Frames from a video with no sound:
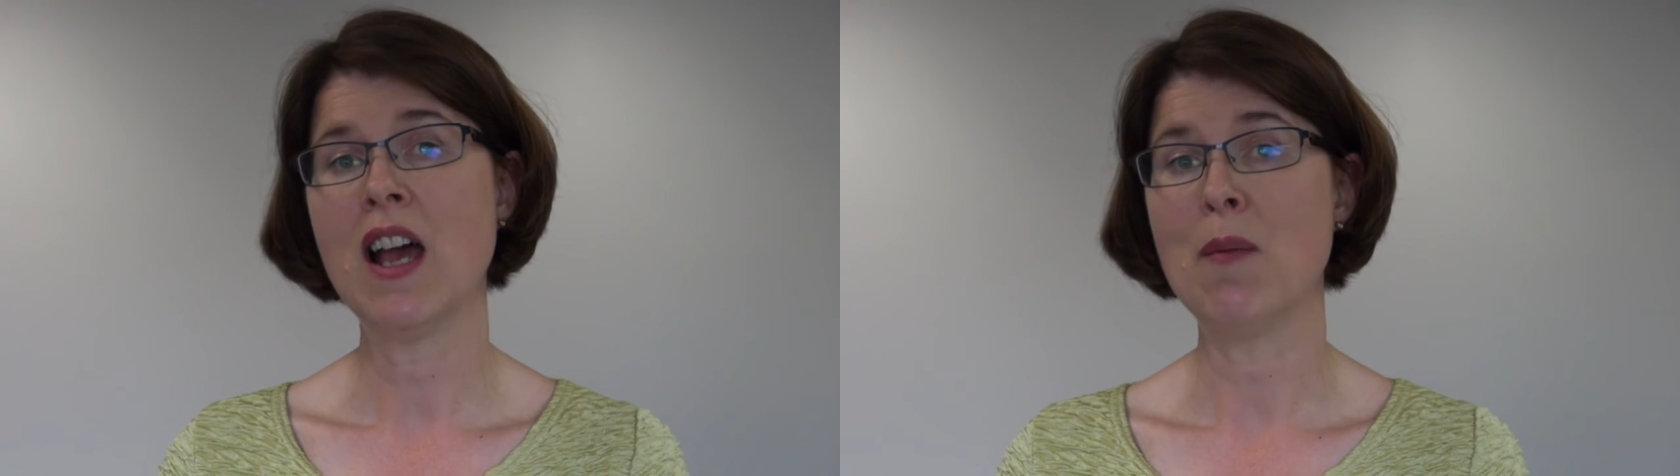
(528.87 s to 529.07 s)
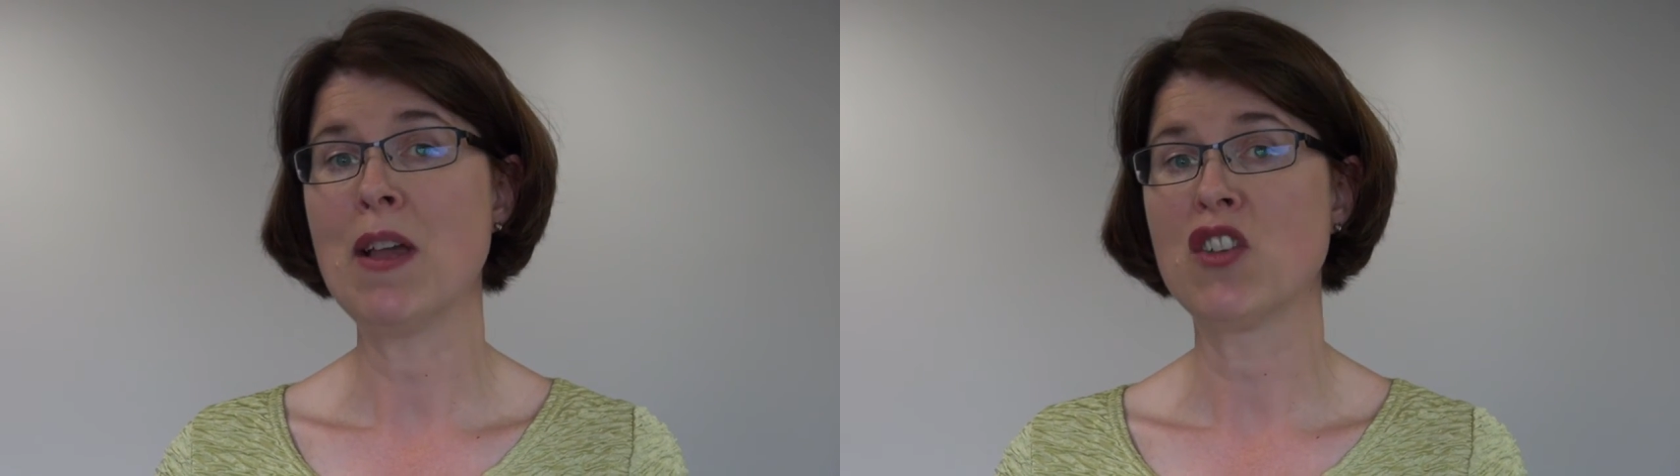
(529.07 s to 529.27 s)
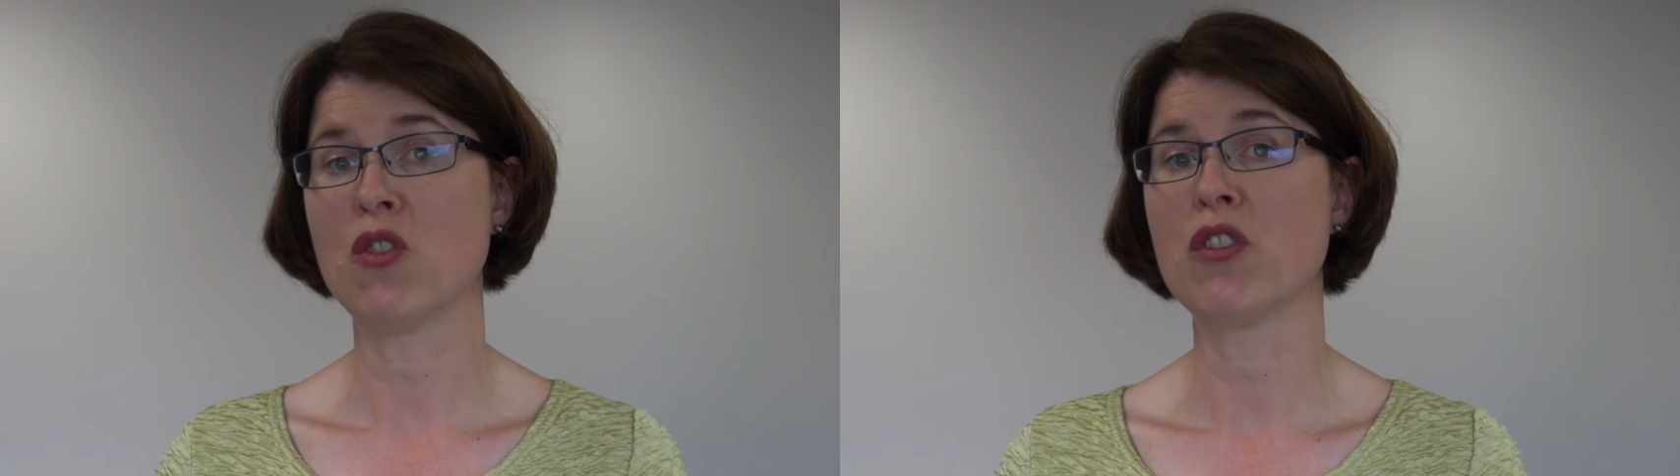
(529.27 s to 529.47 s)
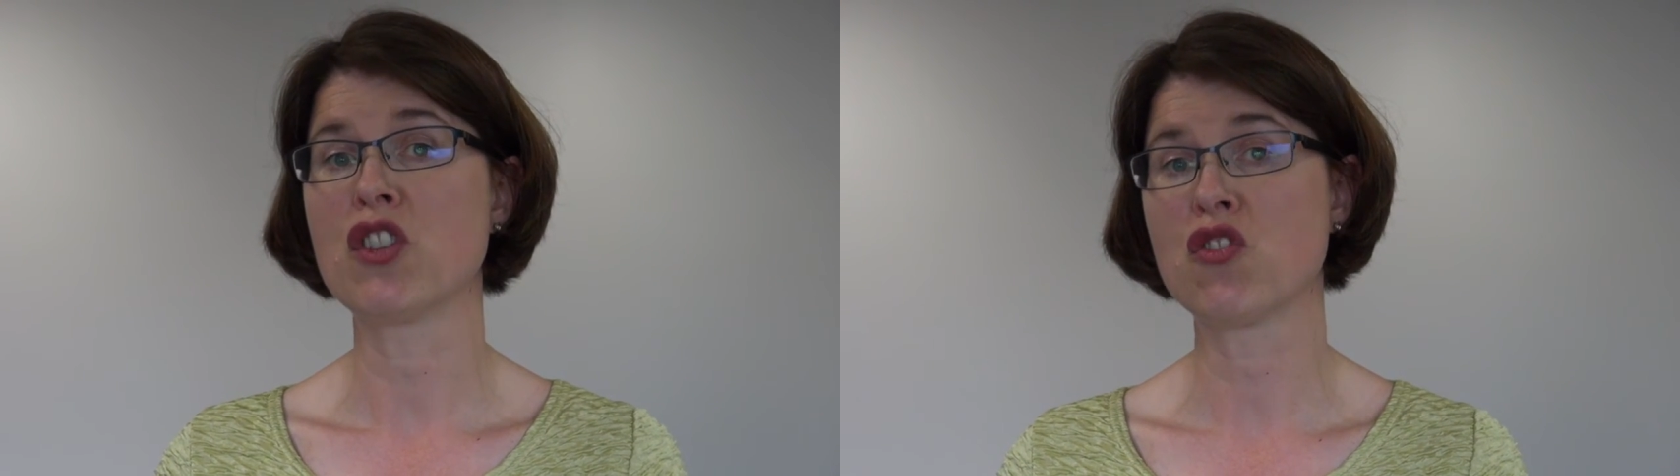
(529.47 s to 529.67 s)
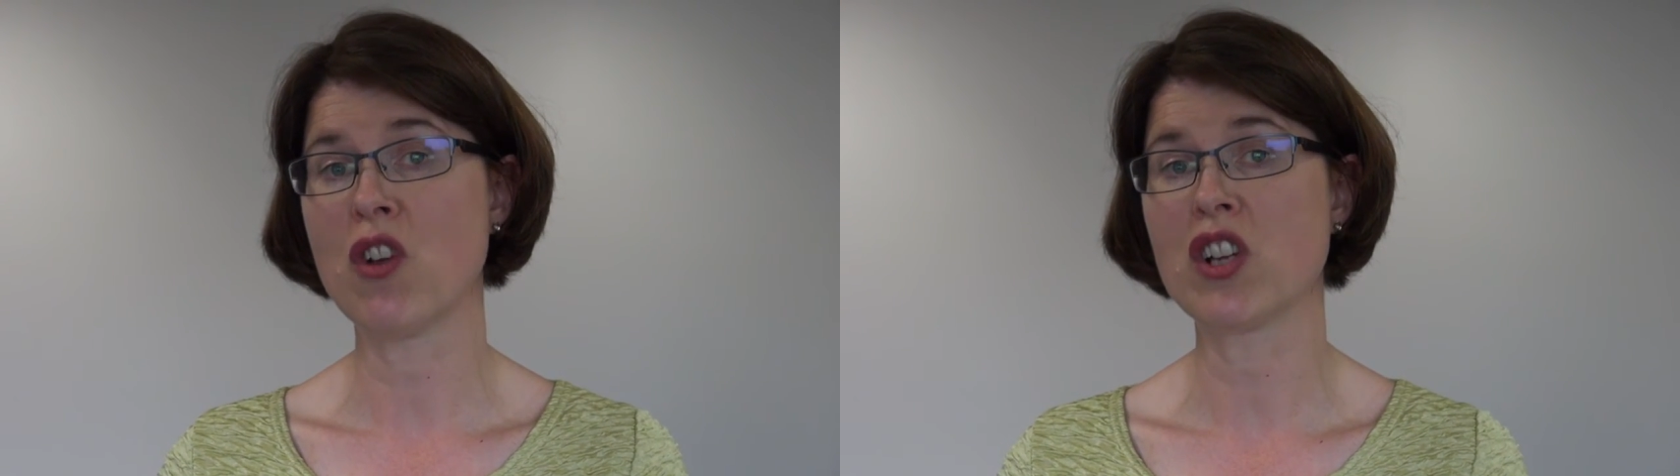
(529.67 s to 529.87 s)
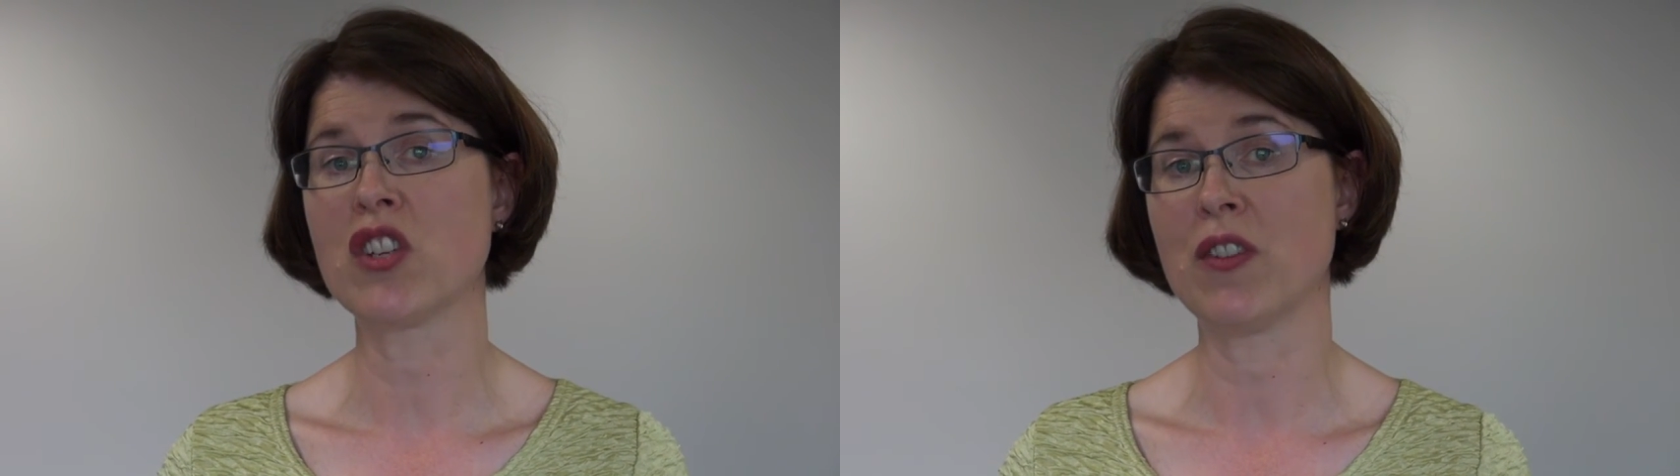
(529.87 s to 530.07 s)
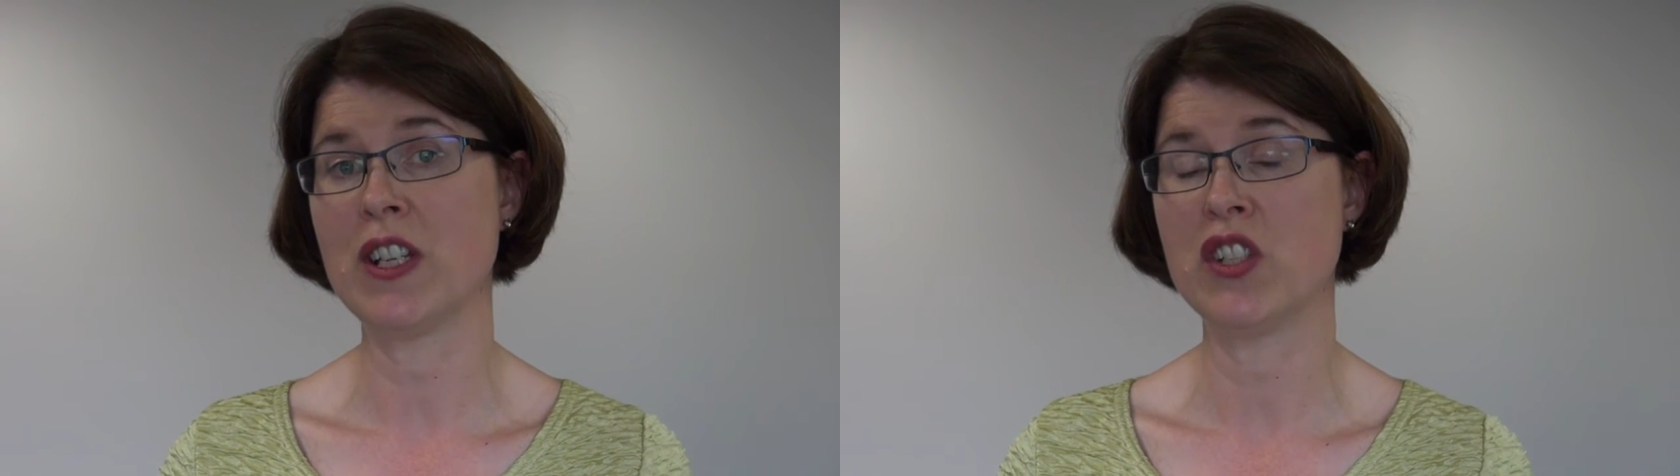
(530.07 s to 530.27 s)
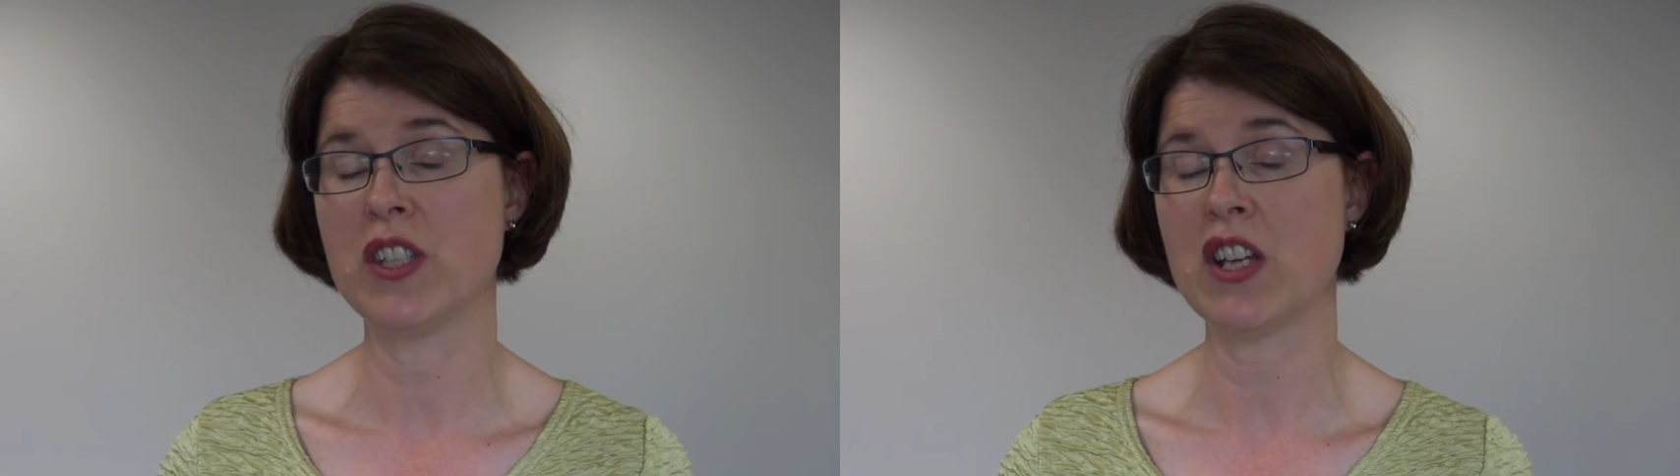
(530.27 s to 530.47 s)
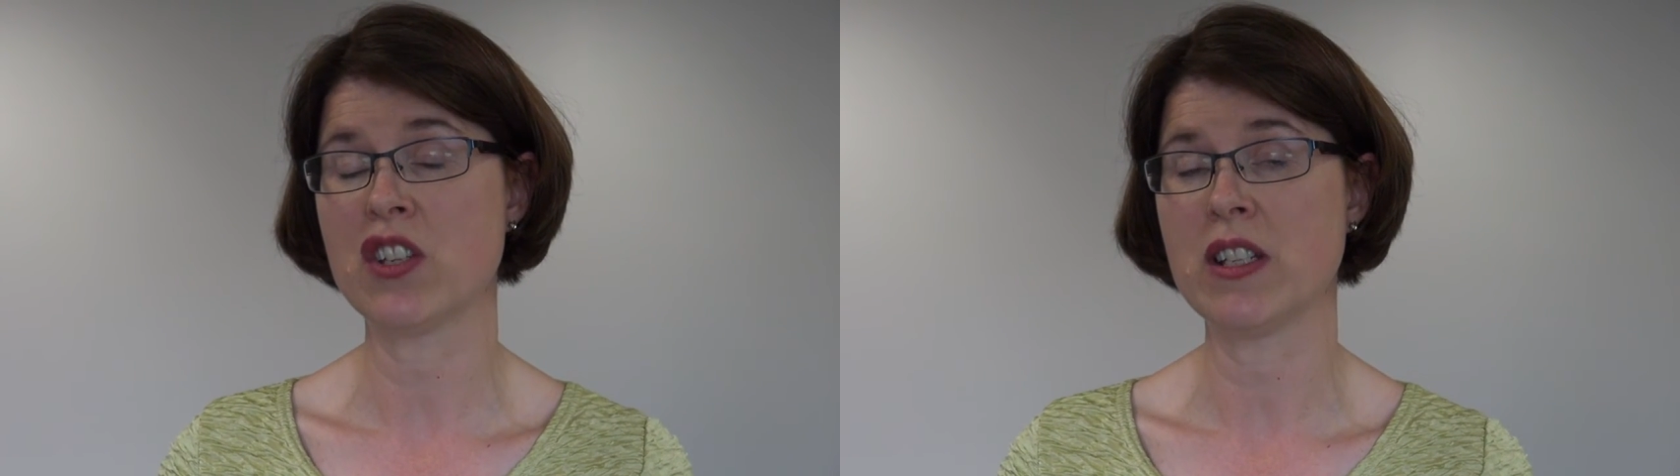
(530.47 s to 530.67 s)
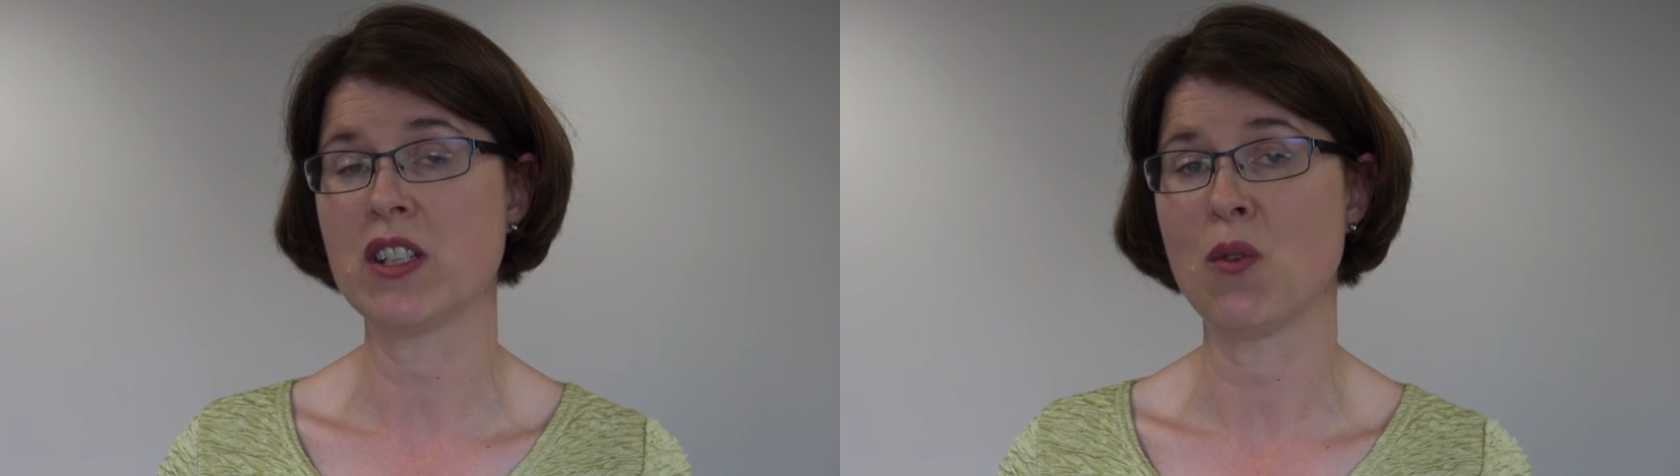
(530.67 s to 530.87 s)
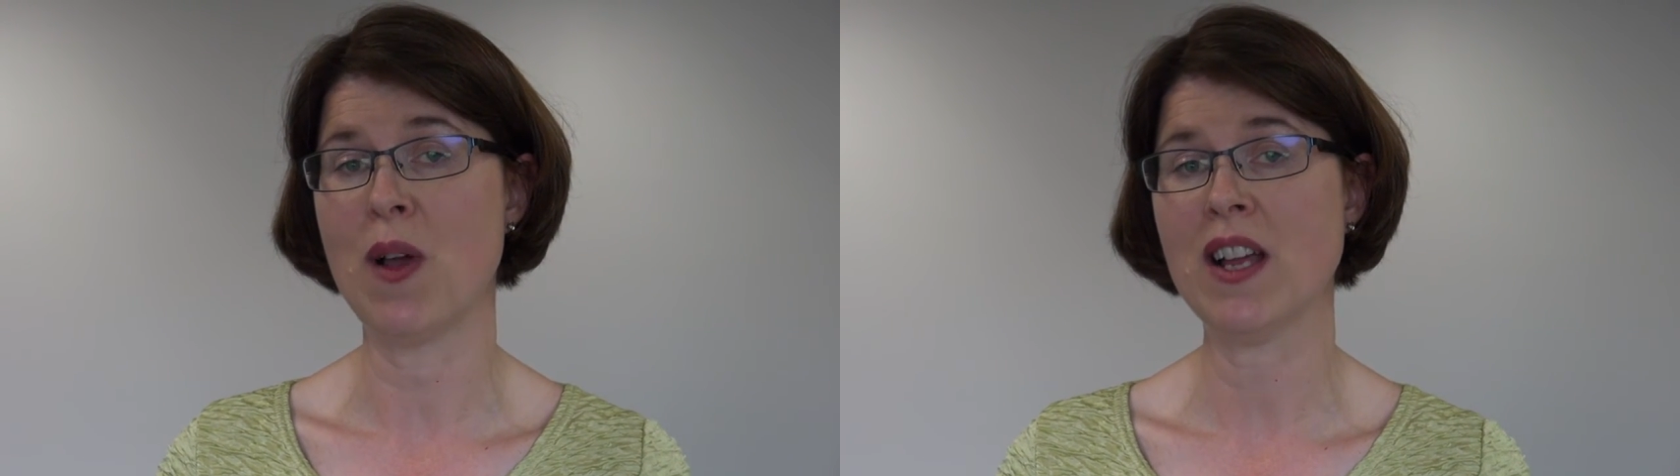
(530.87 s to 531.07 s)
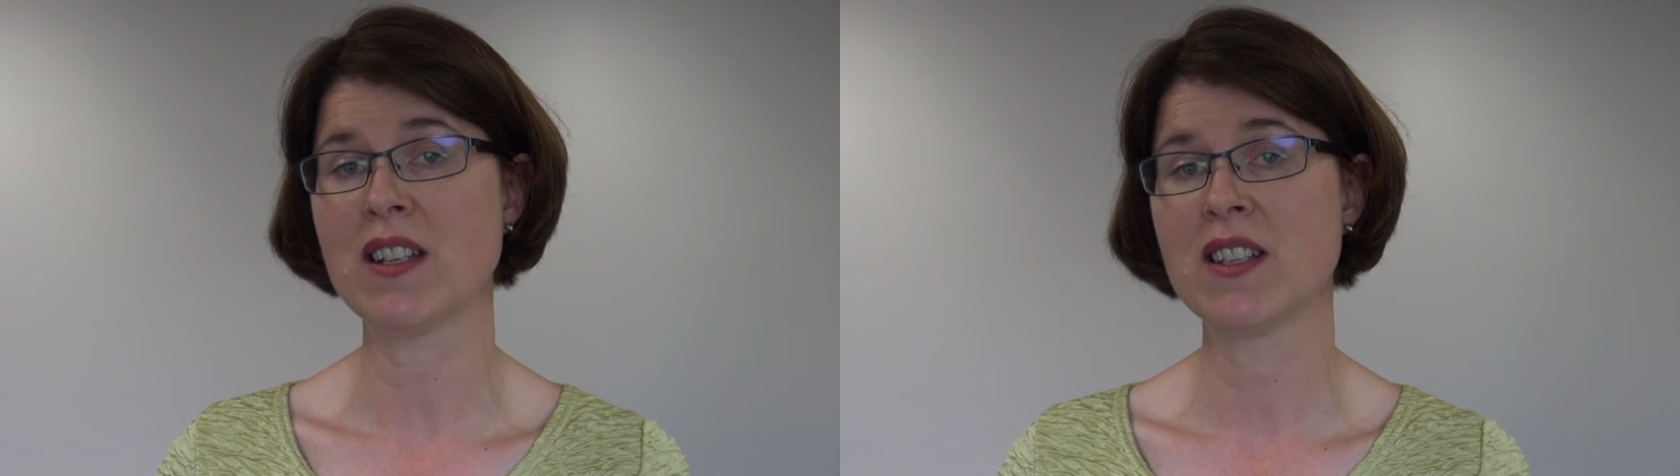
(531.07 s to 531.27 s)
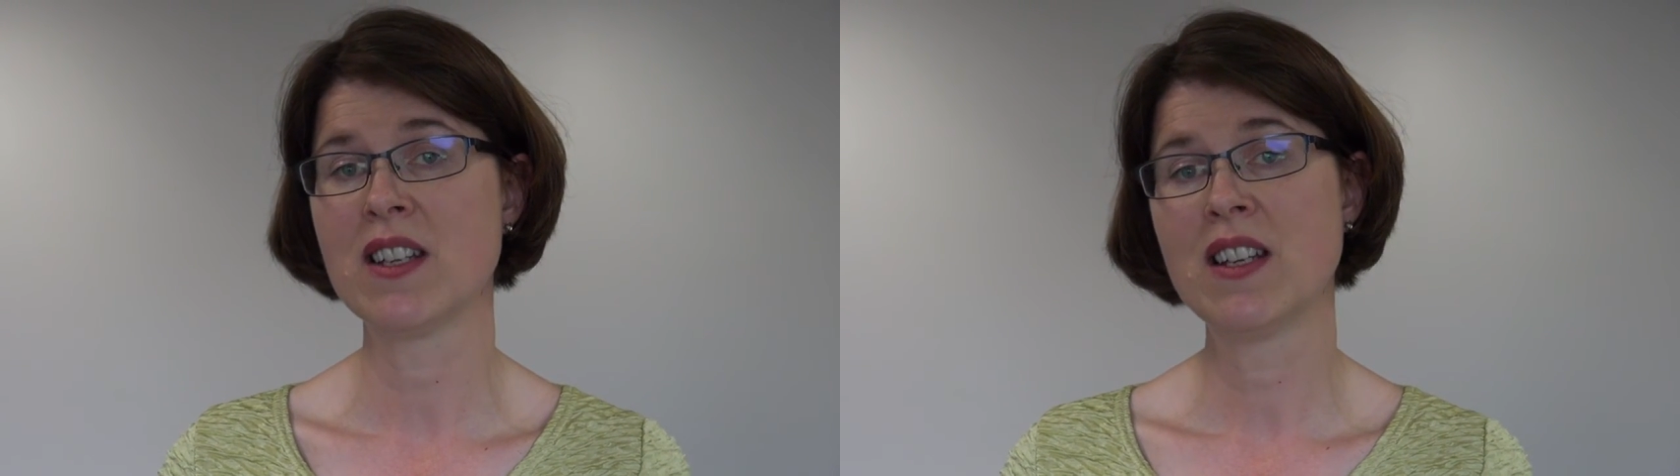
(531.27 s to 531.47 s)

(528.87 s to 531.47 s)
and making sure the structure for each session is correct.